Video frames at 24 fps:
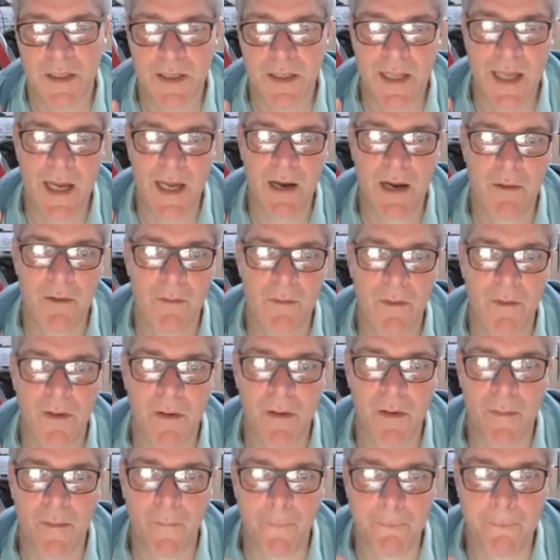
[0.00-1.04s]
Now,
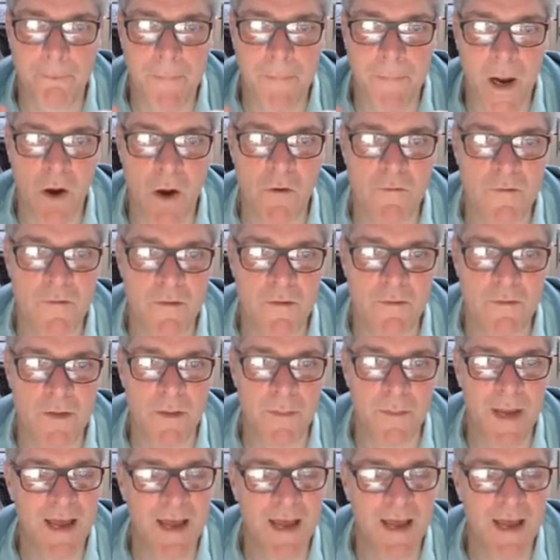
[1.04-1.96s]
both of them